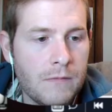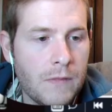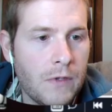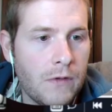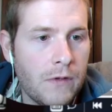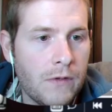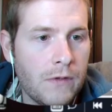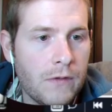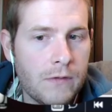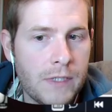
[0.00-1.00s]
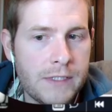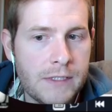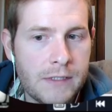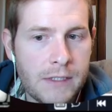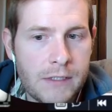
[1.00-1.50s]

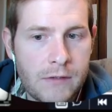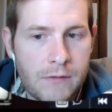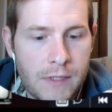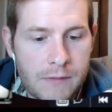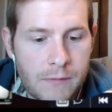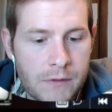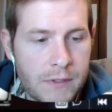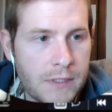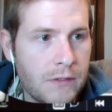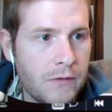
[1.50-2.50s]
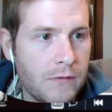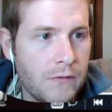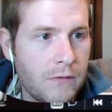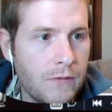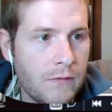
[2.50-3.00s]
Let's do this first. Let's
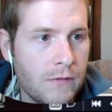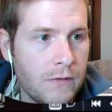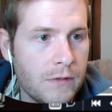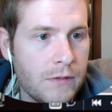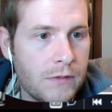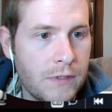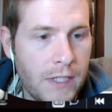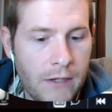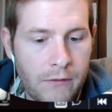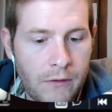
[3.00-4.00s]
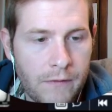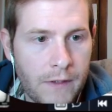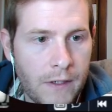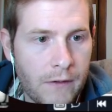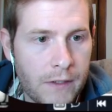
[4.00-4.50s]
do counter on
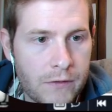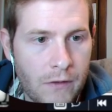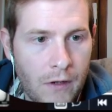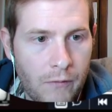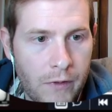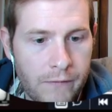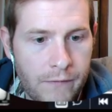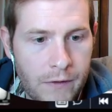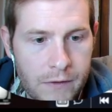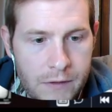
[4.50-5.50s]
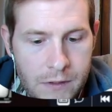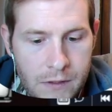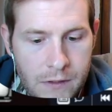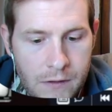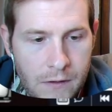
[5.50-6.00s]
there and draw 1 first.
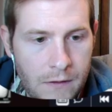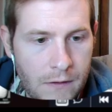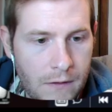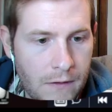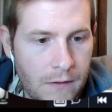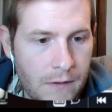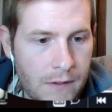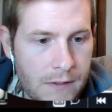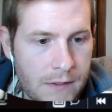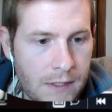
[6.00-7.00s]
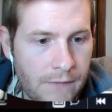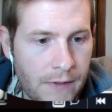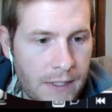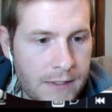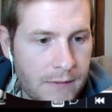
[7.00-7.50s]
See if I
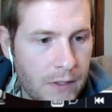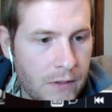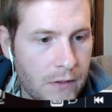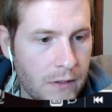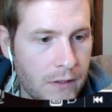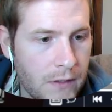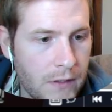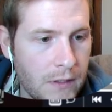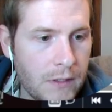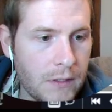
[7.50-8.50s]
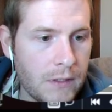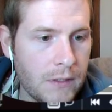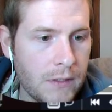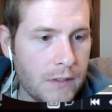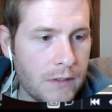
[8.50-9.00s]
get something good.
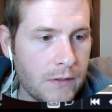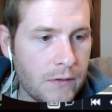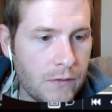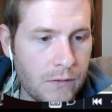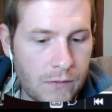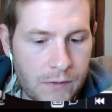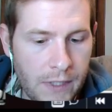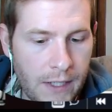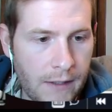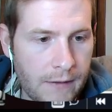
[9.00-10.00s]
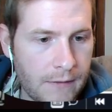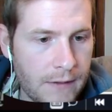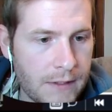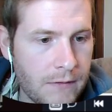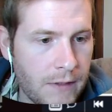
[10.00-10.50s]
Ooh, yeah.
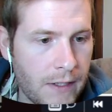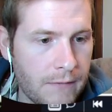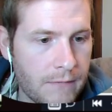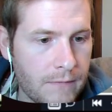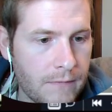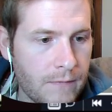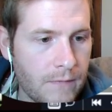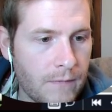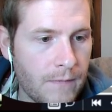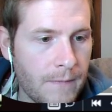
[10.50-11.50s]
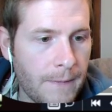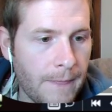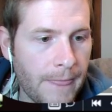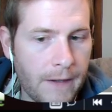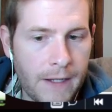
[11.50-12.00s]
Let's do that.
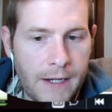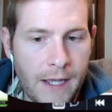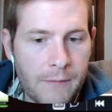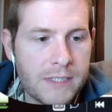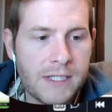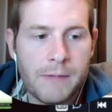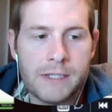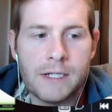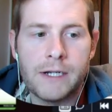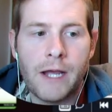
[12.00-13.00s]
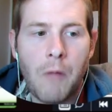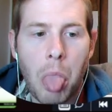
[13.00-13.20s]
Okay, now I'm going to stick my tongue out.